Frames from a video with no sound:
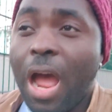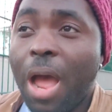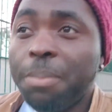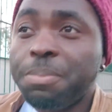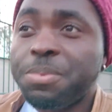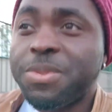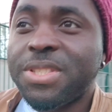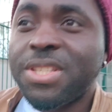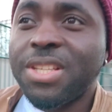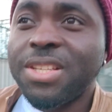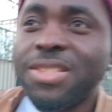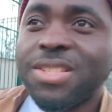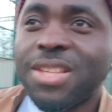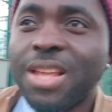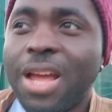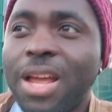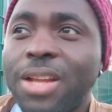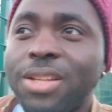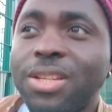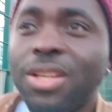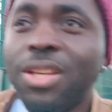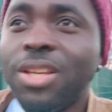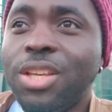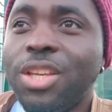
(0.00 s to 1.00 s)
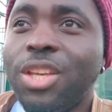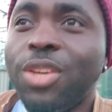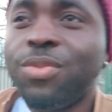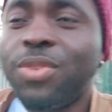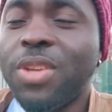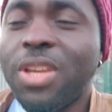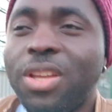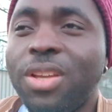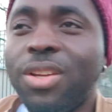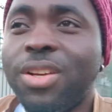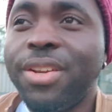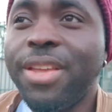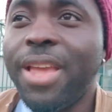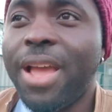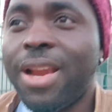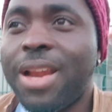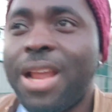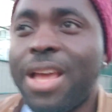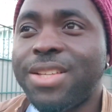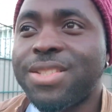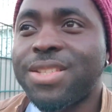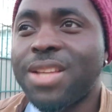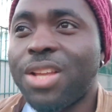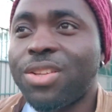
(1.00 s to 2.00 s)
app sees that, if they
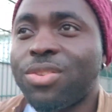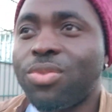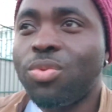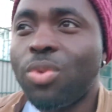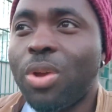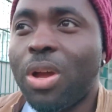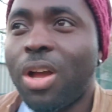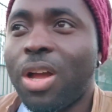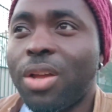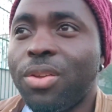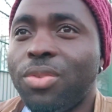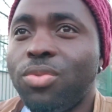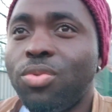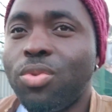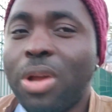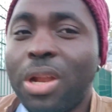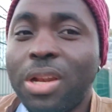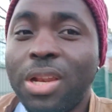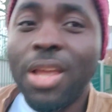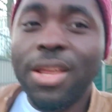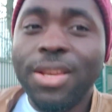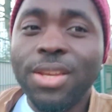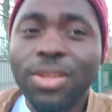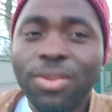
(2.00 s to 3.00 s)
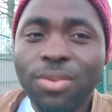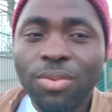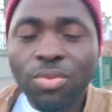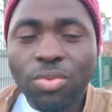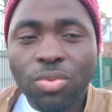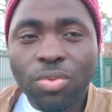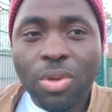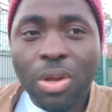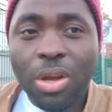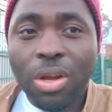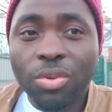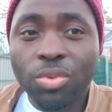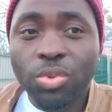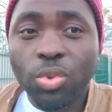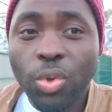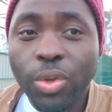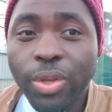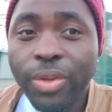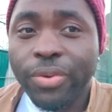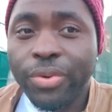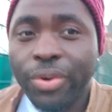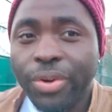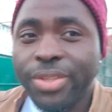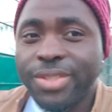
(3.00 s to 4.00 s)
realize that you are learning, you are
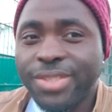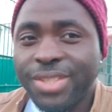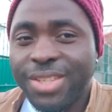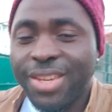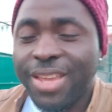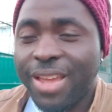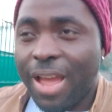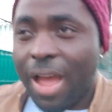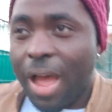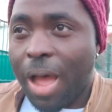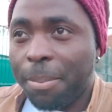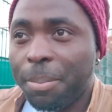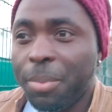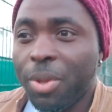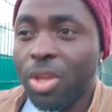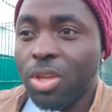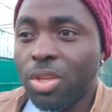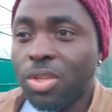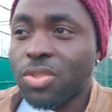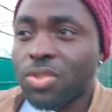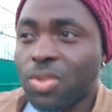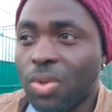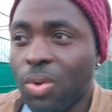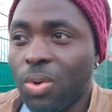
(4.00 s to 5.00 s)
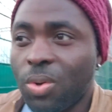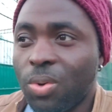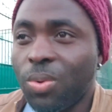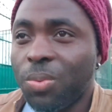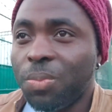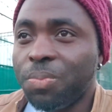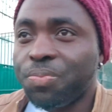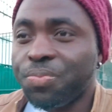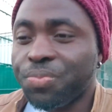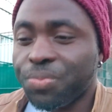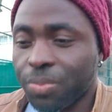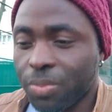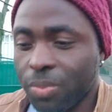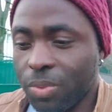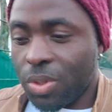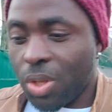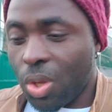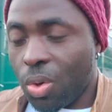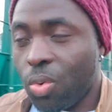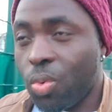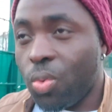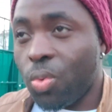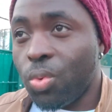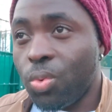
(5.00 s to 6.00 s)
doing great in the app, so
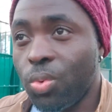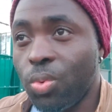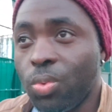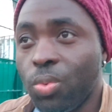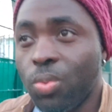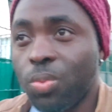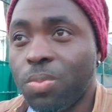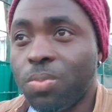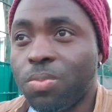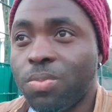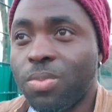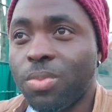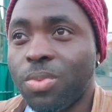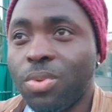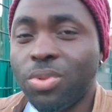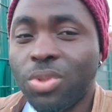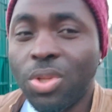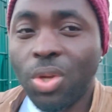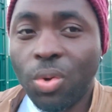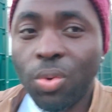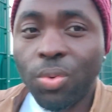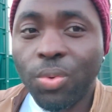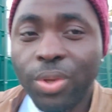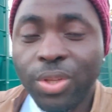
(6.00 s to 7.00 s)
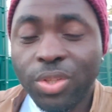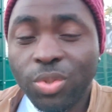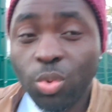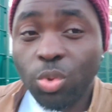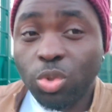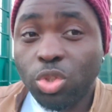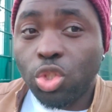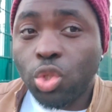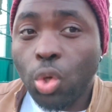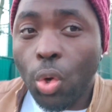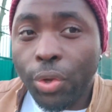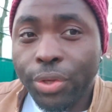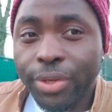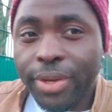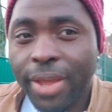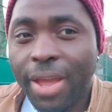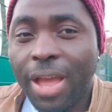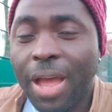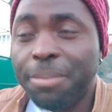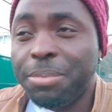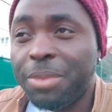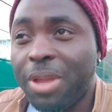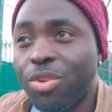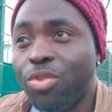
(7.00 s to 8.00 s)
it will show in
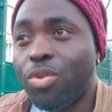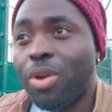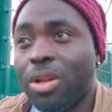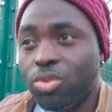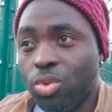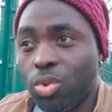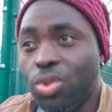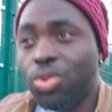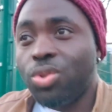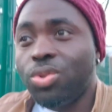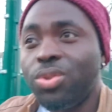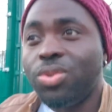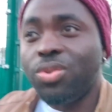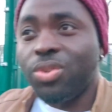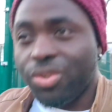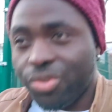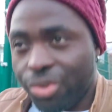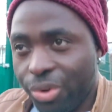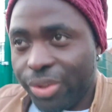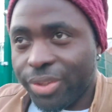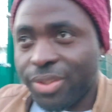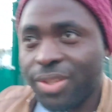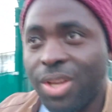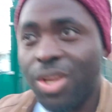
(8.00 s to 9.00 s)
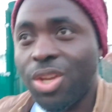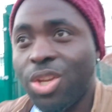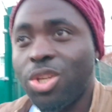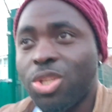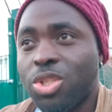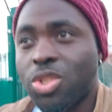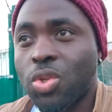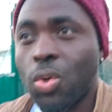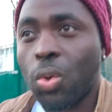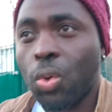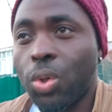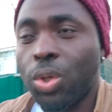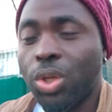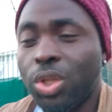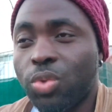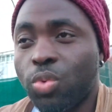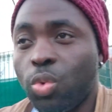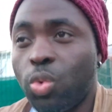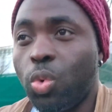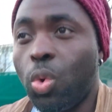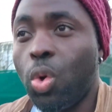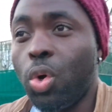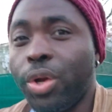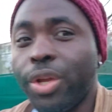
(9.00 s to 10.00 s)
the app that you are doing great. So it
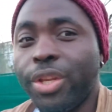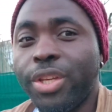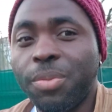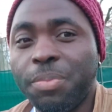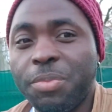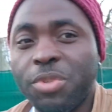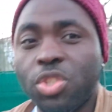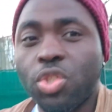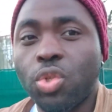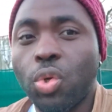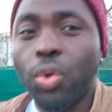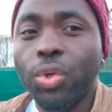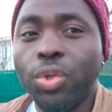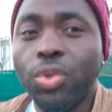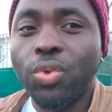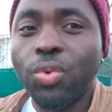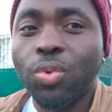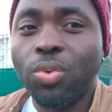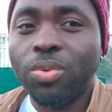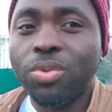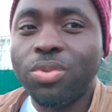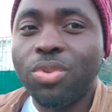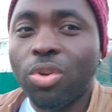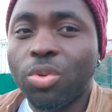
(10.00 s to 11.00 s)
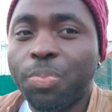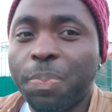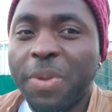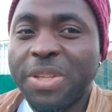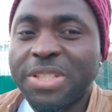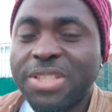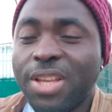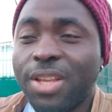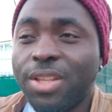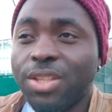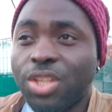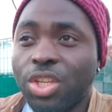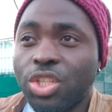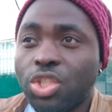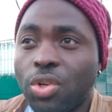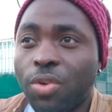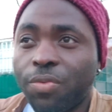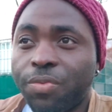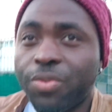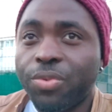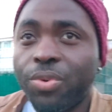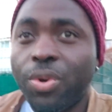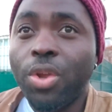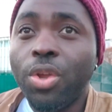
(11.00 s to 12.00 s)
will already be showing you your percentage
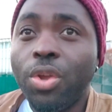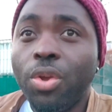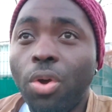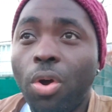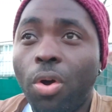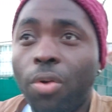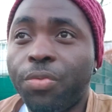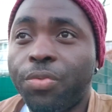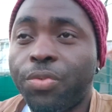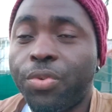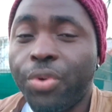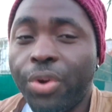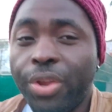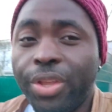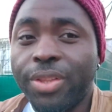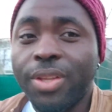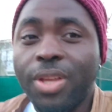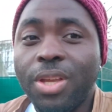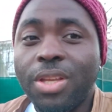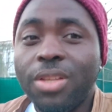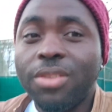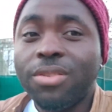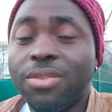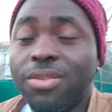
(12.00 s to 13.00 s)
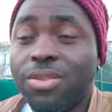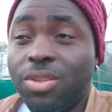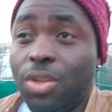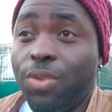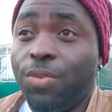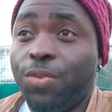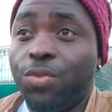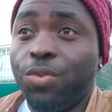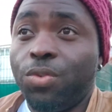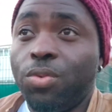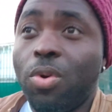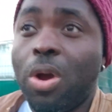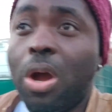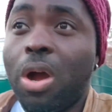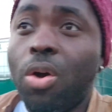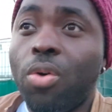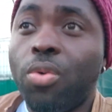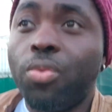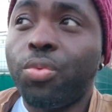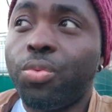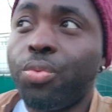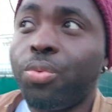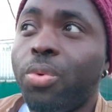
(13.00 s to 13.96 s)
of grade if you are